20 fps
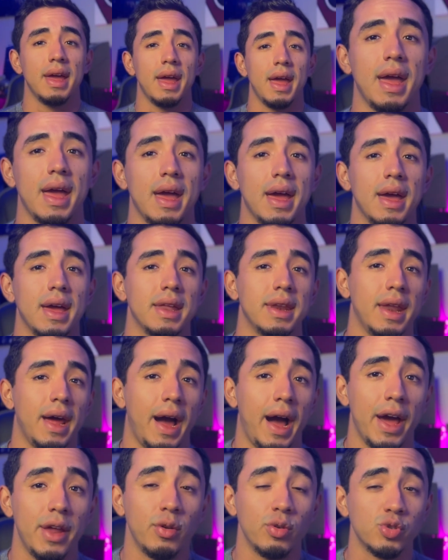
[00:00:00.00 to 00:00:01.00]
And
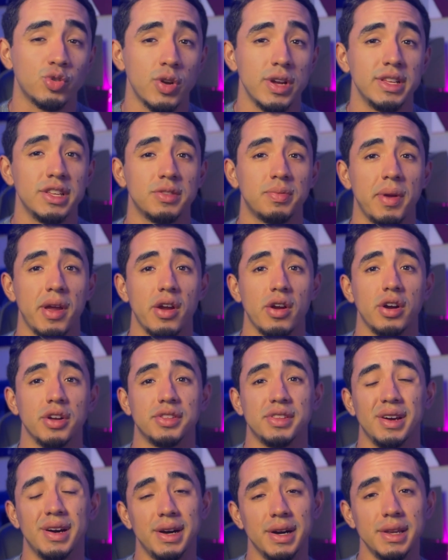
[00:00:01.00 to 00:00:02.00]
I don't trade this pair a
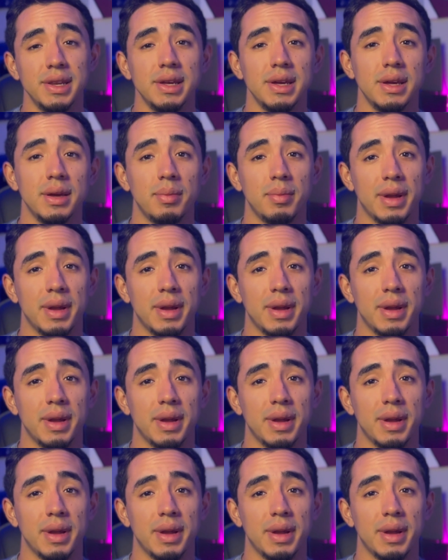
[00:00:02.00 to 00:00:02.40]
ton,